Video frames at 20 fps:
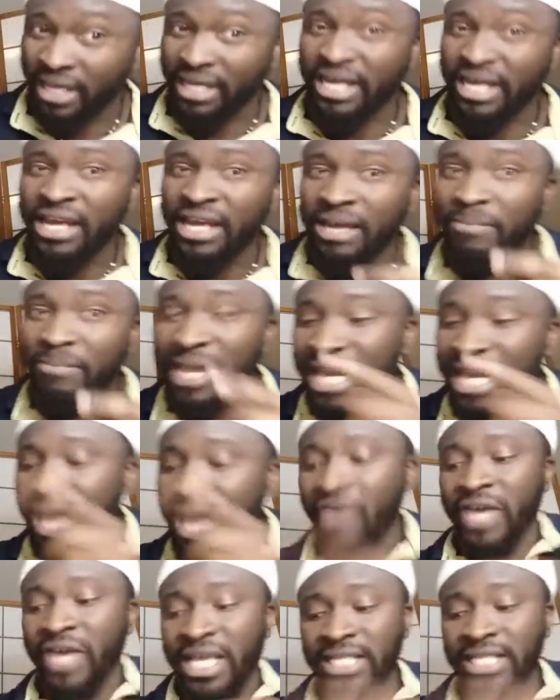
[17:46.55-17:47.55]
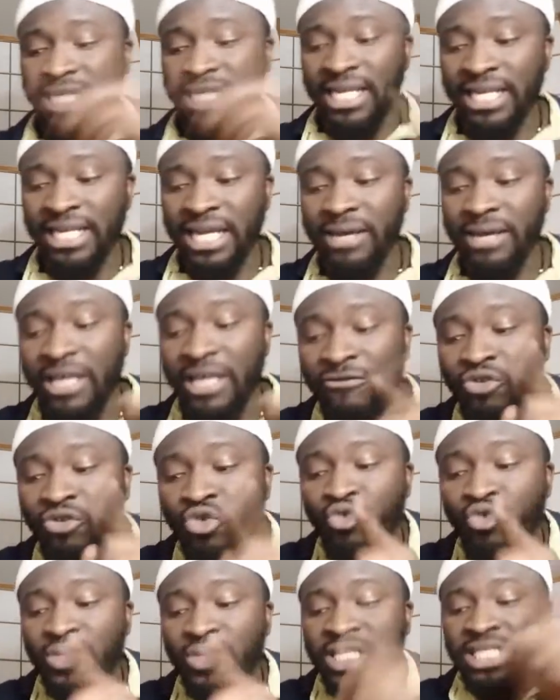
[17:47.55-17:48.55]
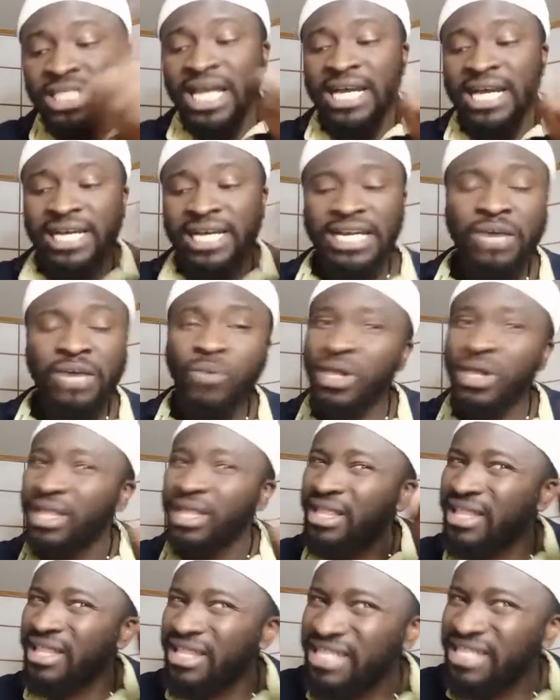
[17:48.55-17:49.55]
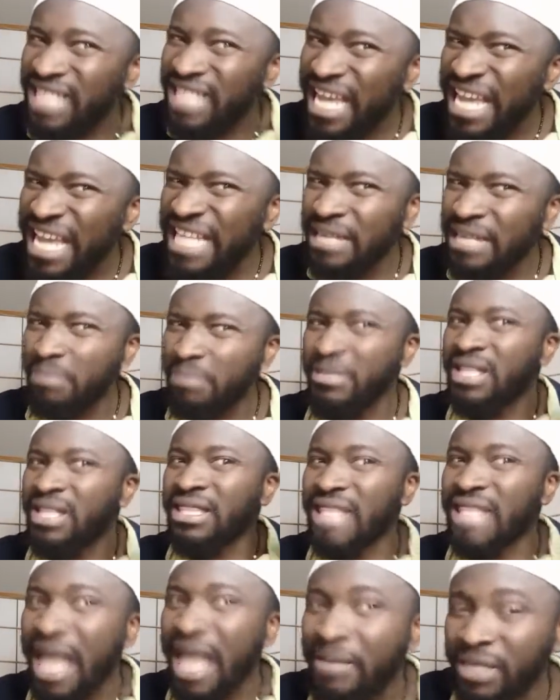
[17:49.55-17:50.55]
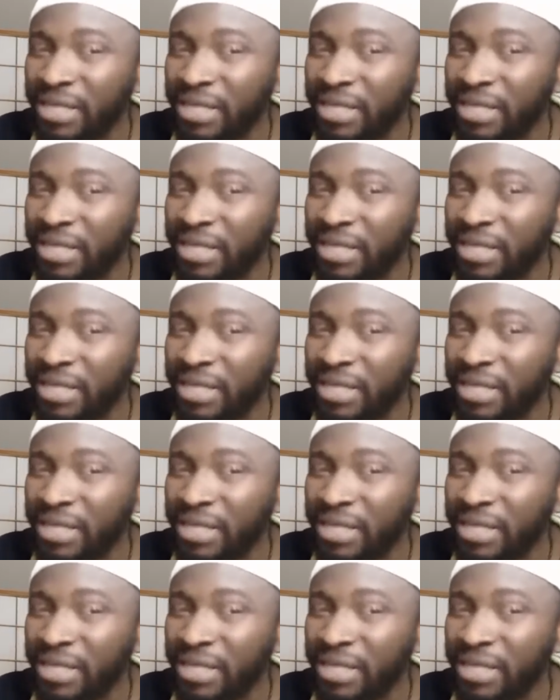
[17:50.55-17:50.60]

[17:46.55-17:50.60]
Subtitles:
But now he is telling them, if you disagree with Zayd bin Thabit